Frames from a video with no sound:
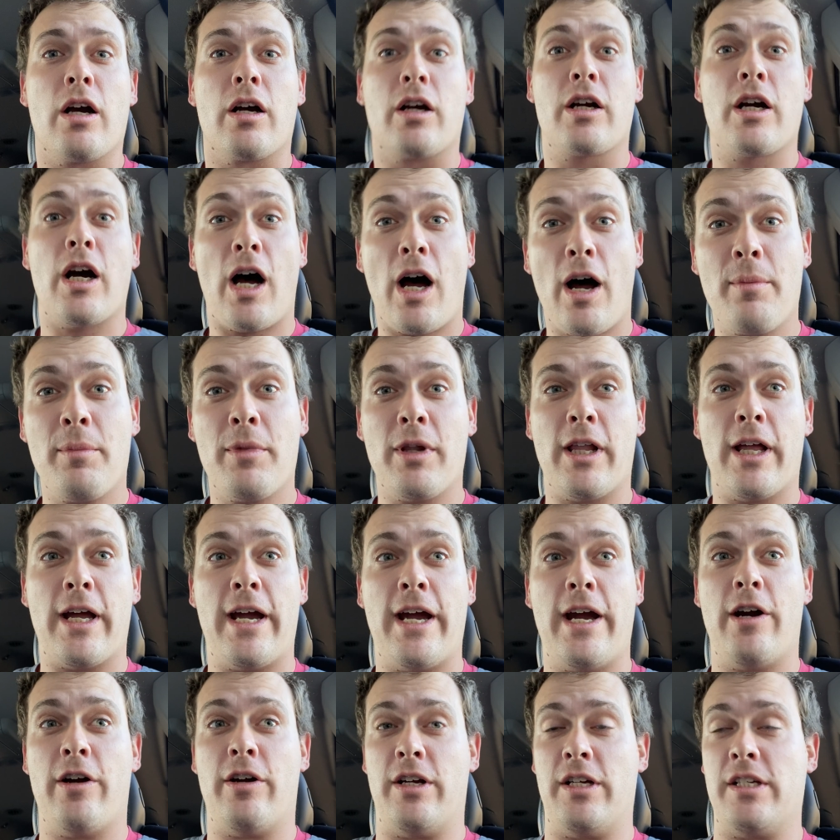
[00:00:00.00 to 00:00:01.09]
Kamala
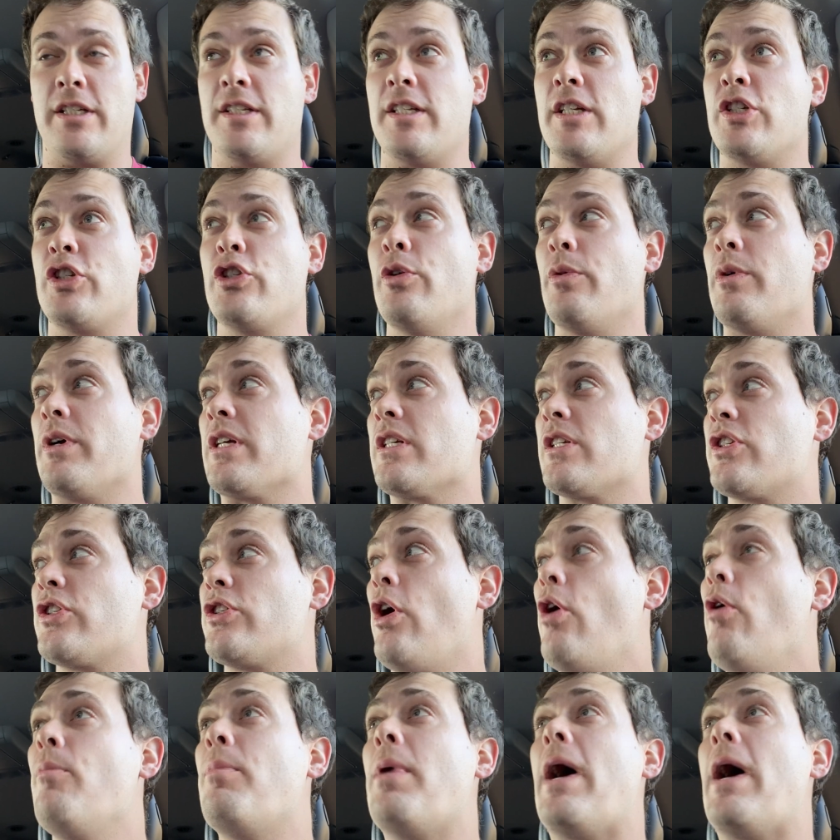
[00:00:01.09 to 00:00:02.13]
Harris is doing so